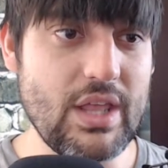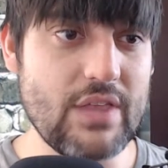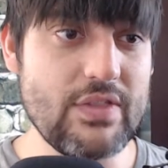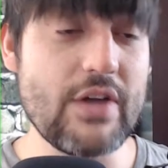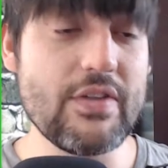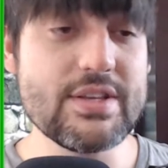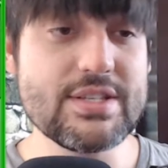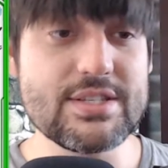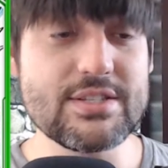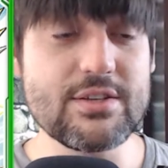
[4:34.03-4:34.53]

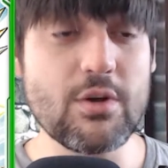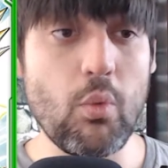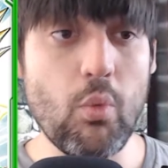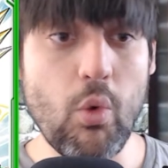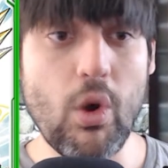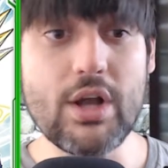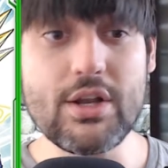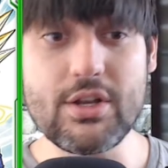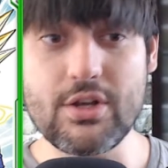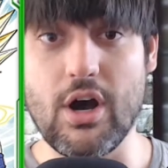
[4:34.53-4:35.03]
Now this is a
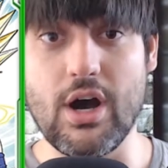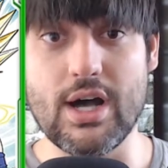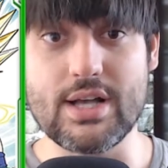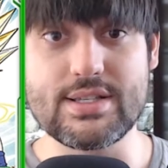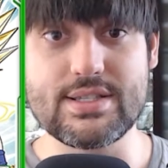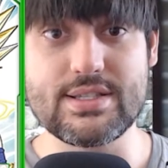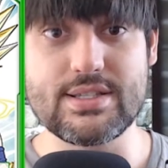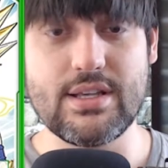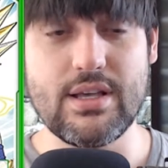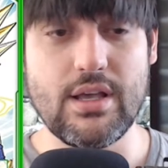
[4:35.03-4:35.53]

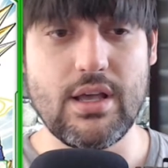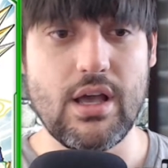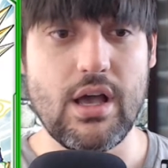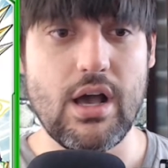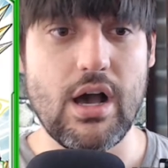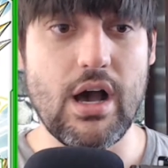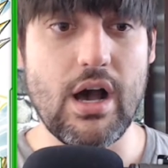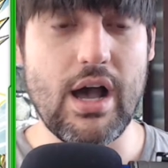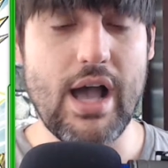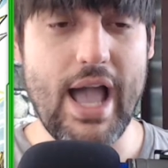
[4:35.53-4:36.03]
1-cost,
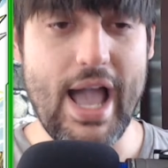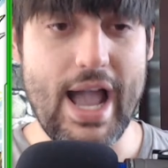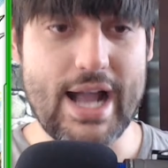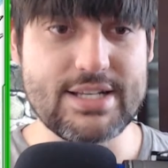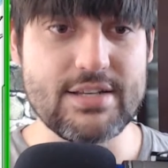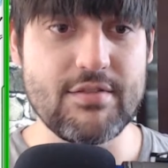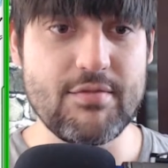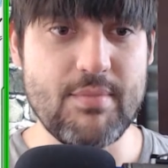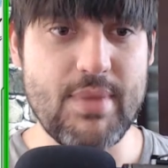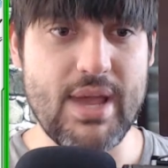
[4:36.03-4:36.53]

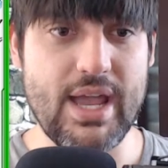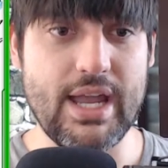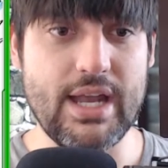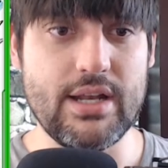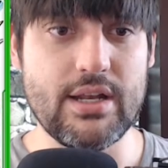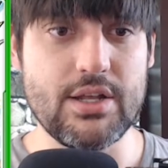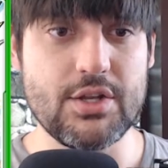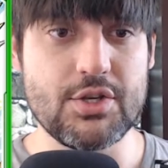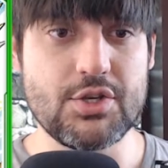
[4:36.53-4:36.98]
active main,